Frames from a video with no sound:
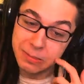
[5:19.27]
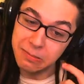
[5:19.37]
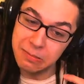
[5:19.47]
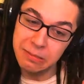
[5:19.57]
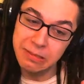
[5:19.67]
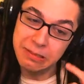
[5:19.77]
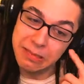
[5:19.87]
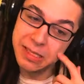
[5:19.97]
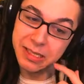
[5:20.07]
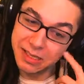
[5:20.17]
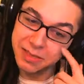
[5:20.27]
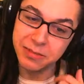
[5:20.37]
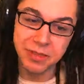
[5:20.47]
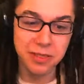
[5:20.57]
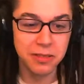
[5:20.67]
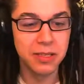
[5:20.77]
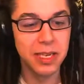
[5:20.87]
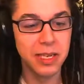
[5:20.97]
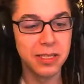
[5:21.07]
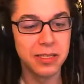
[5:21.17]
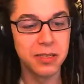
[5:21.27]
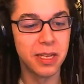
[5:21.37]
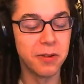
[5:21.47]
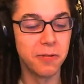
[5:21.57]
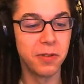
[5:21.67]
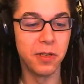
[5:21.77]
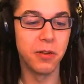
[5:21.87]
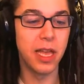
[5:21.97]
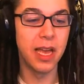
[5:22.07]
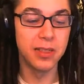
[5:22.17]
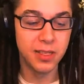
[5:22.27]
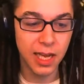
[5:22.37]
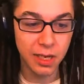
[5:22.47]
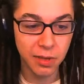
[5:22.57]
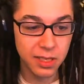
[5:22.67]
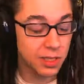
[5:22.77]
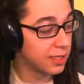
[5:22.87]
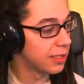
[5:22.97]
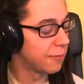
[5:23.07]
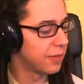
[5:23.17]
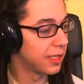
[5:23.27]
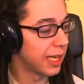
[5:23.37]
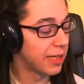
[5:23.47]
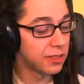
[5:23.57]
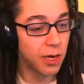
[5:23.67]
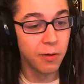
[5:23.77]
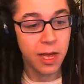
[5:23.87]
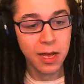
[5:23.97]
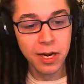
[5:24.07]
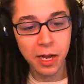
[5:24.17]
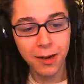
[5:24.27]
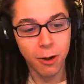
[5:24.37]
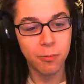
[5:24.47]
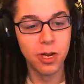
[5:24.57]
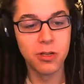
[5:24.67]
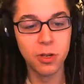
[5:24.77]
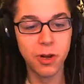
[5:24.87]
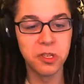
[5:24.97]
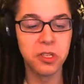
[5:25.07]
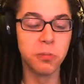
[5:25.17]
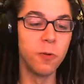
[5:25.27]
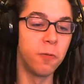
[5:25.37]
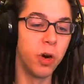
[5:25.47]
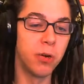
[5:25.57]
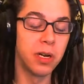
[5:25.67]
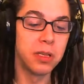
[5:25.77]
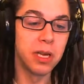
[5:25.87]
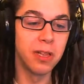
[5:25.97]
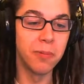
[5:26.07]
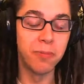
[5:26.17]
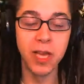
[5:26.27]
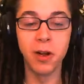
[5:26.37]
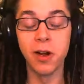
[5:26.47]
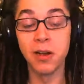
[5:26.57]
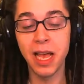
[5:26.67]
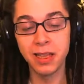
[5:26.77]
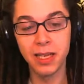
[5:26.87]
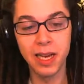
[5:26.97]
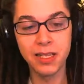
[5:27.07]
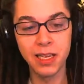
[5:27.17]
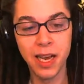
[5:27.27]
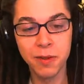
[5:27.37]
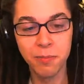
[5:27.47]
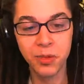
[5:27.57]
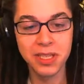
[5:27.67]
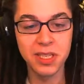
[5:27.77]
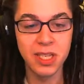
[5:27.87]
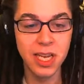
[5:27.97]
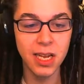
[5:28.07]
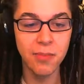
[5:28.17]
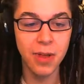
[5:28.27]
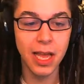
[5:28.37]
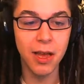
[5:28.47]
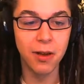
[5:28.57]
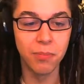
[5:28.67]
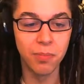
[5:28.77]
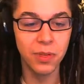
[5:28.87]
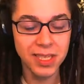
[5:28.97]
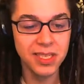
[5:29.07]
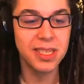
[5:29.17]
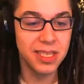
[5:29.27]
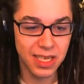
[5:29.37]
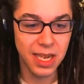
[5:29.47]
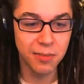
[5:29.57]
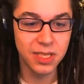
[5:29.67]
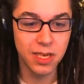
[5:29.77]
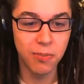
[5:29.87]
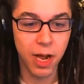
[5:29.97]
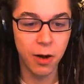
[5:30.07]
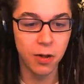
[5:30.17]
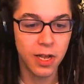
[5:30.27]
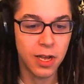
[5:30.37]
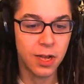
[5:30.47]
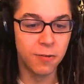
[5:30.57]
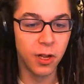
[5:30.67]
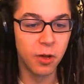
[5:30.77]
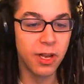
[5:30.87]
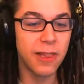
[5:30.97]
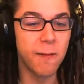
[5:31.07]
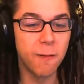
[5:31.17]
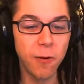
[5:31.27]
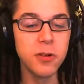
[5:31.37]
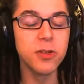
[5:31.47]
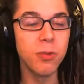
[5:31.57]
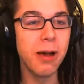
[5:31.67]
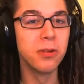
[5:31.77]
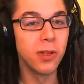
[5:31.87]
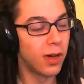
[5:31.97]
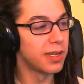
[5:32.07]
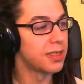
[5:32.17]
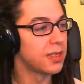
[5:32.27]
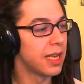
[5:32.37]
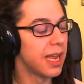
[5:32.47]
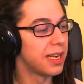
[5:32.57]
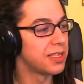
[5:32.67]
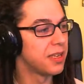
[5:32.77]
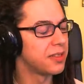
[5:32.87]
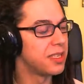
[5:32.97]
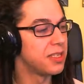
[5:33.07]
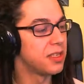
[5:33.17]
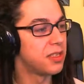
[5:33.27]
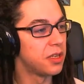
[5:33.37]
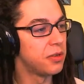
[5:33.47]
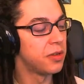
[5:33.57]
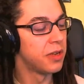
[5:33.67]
I don't feel okay inside when I see stuff like that. So not going to harp on it too much. Let's move forward. The bigger headline today: Blitz's team is in peril following their first round loss in NSL Season 2.